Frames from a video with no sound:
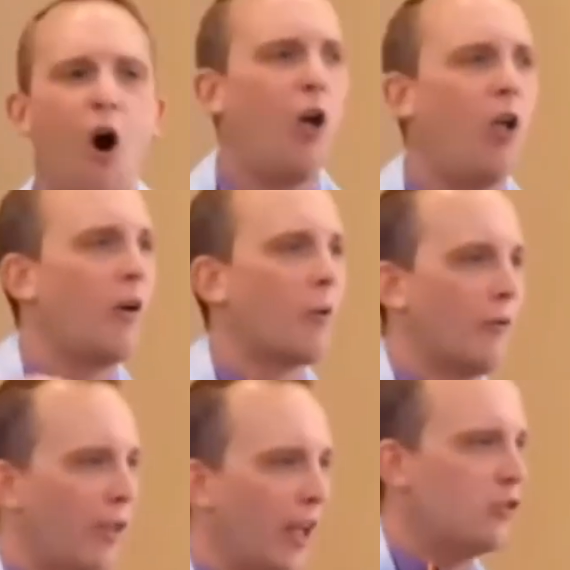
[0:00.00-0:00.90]
all a
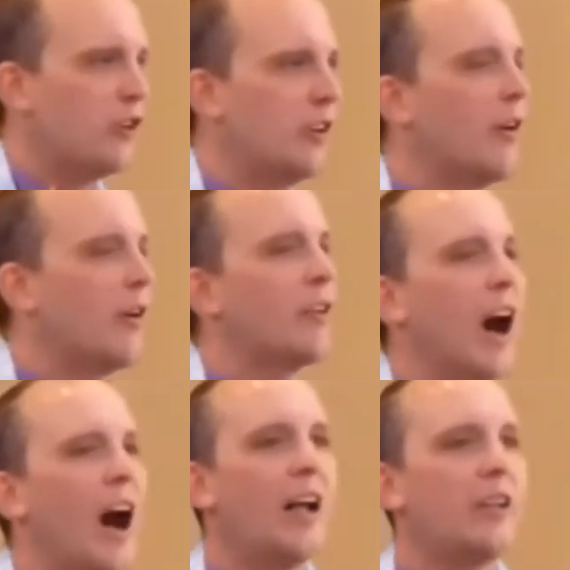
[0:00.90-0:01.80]
reflection
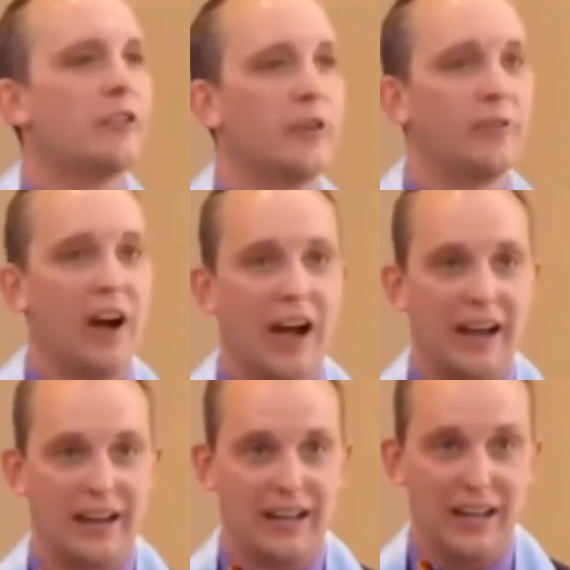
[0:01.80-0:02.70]
of God's
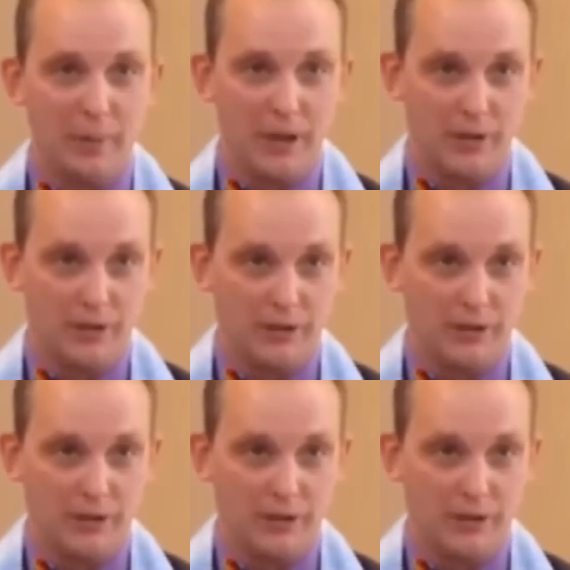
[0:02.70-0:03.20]
divine image.